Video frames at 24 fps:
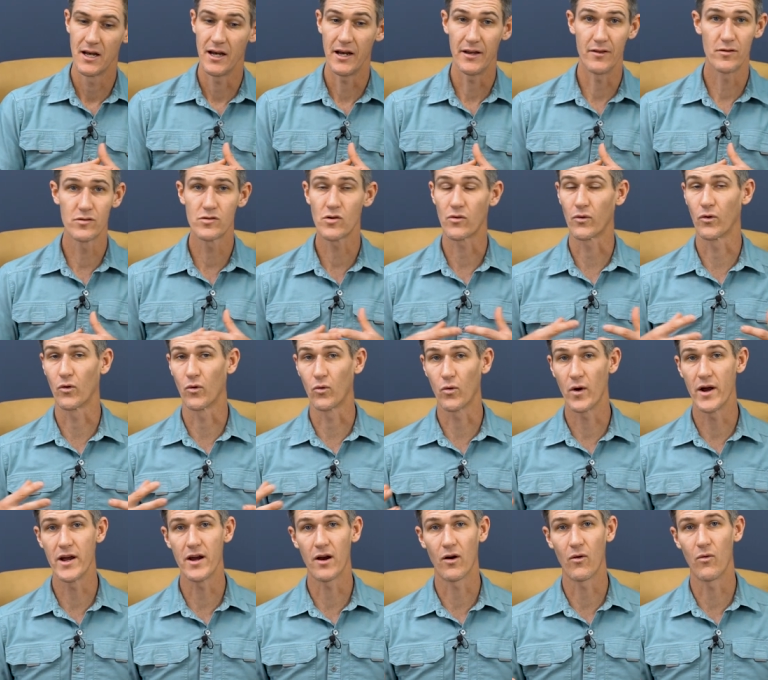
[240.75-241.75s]
And those are
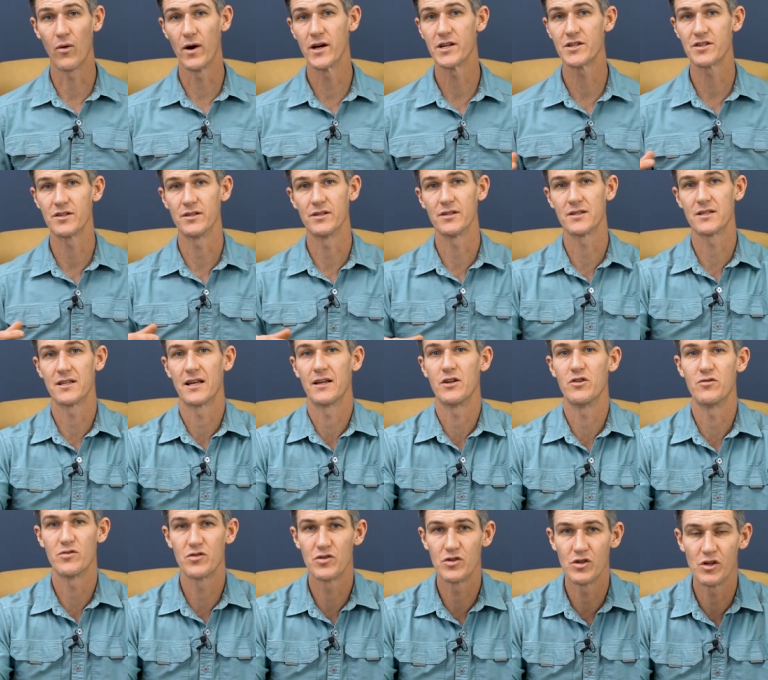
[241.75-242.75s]
great questions that
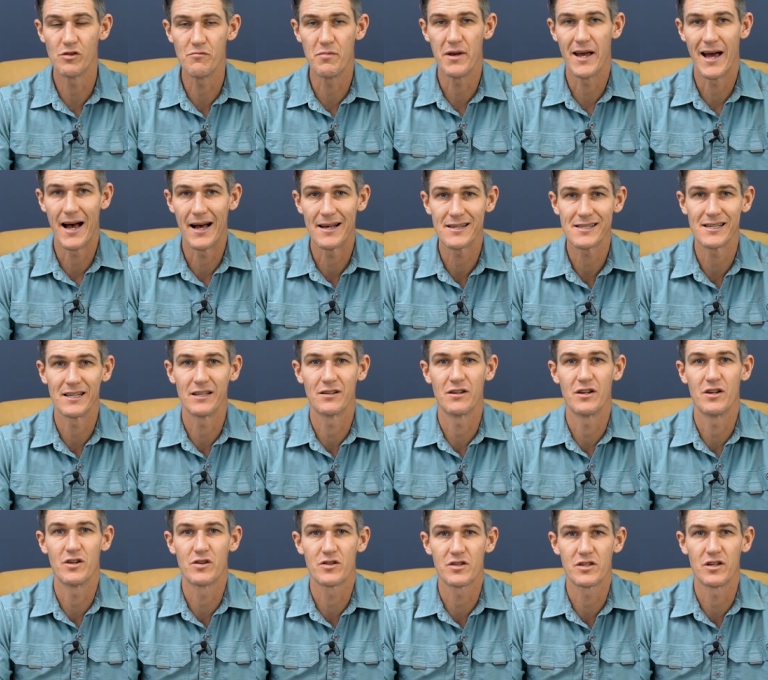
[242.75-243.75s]
you should be
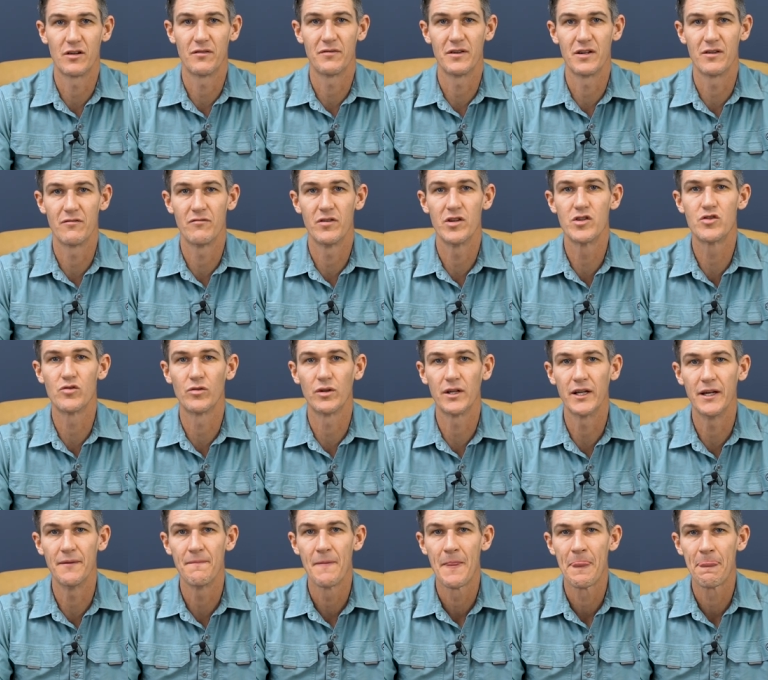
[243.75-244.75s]
asking yourself
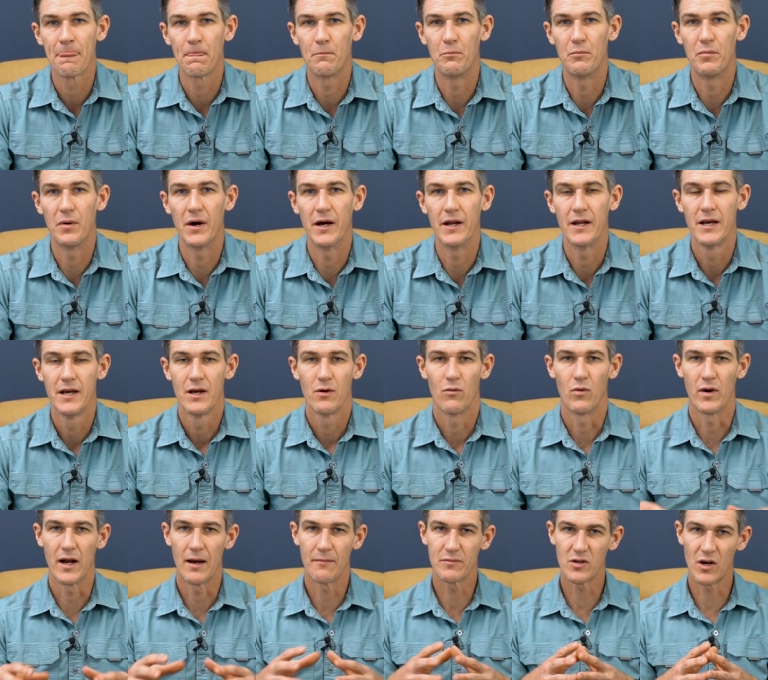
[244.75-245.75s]
individually. But
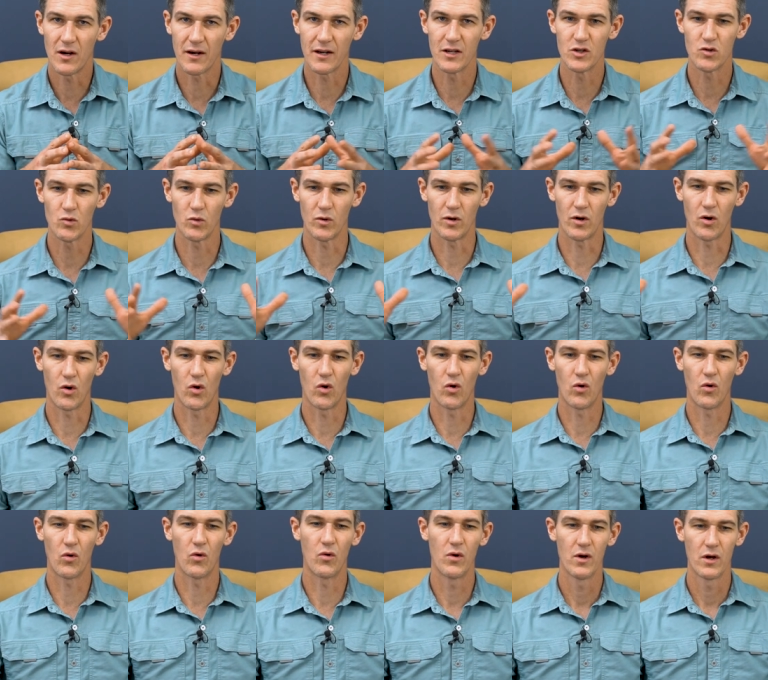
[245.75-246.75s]
when I'm talking to a
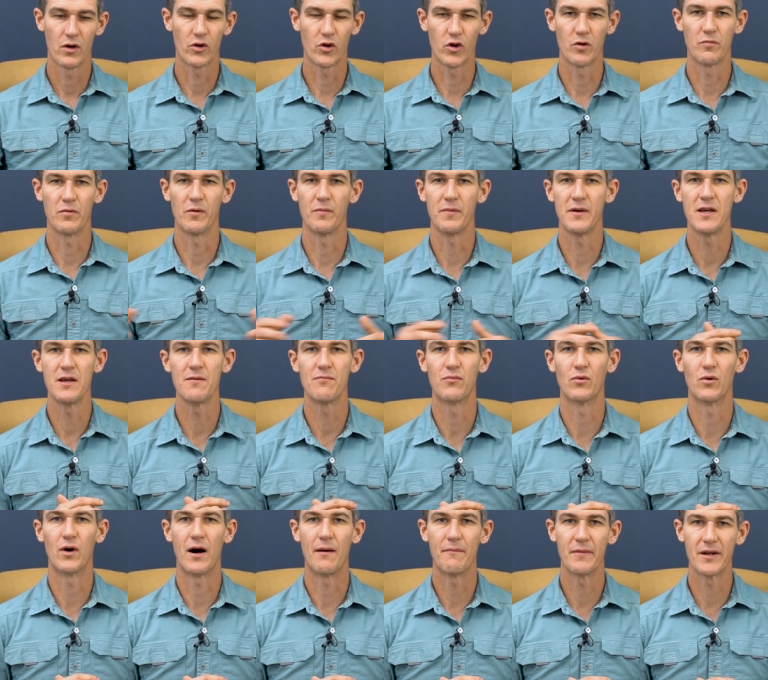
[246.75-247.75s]
whole group of
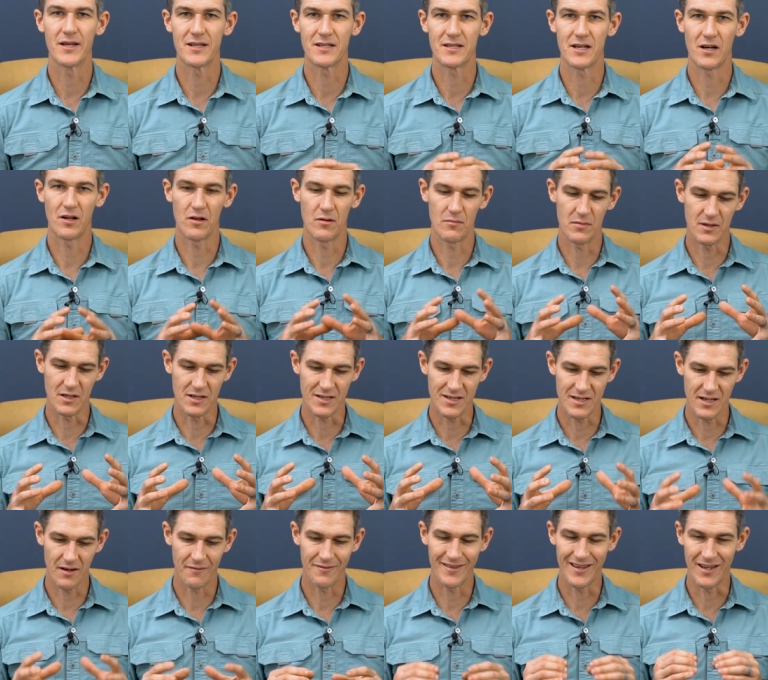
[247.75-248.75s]
people, I'm gonna tell them the
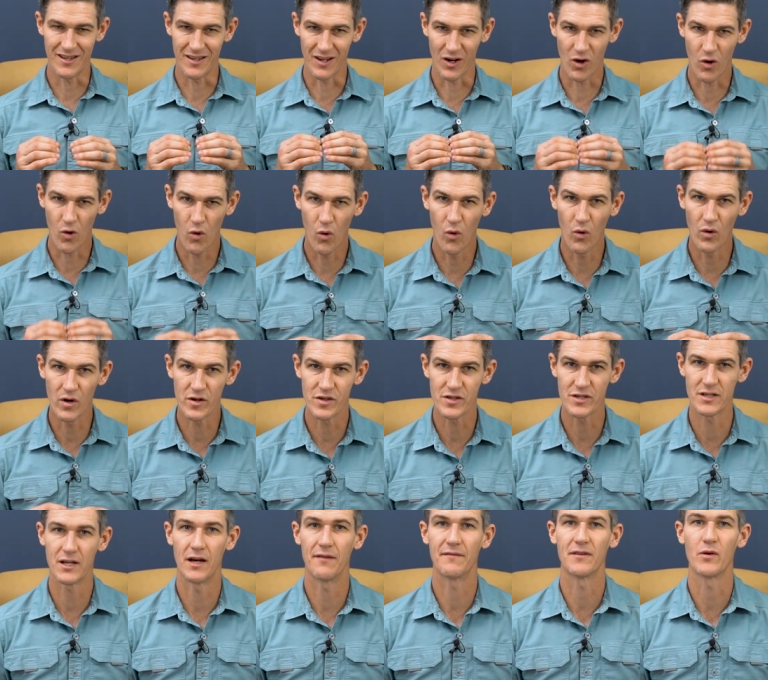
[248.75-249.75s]
stuff that, the core
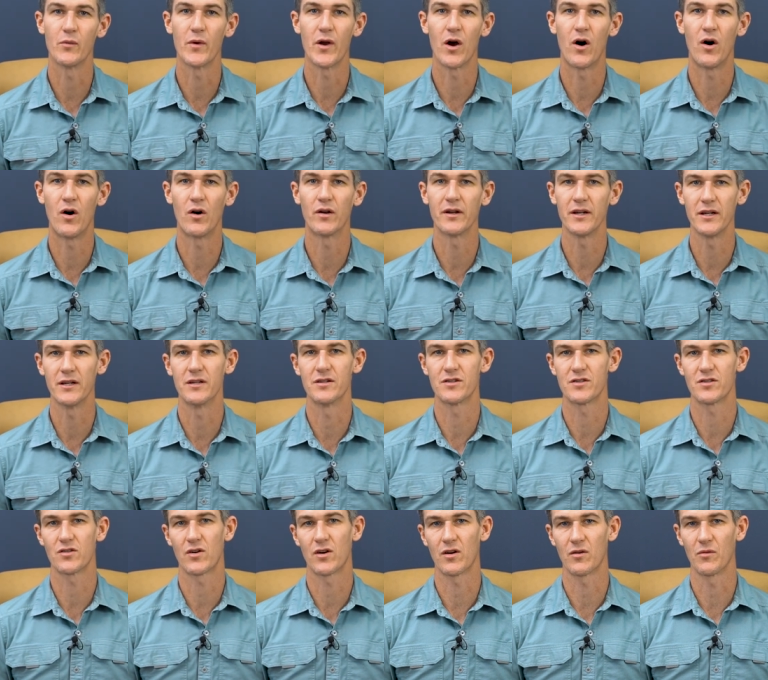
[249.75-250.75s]
stuff that we all need to
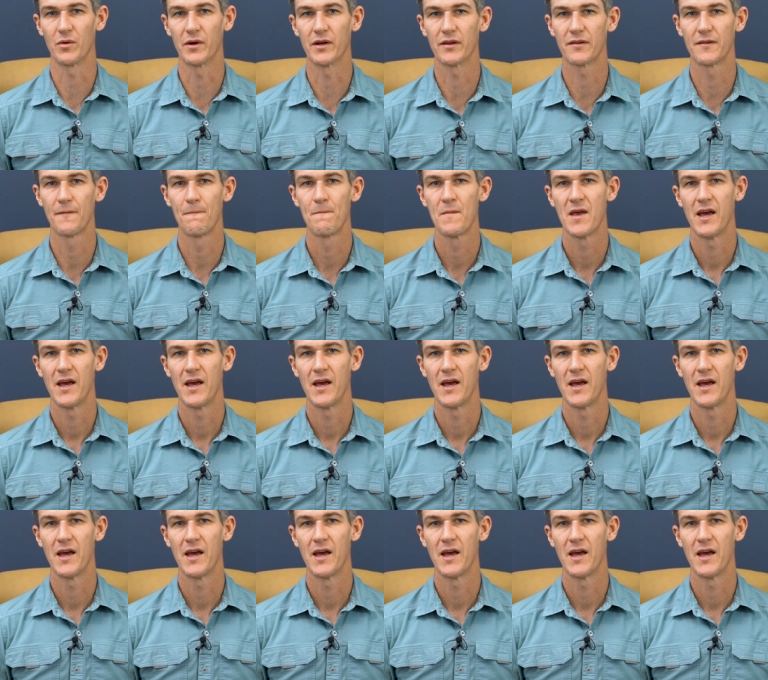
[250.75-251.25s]
start with.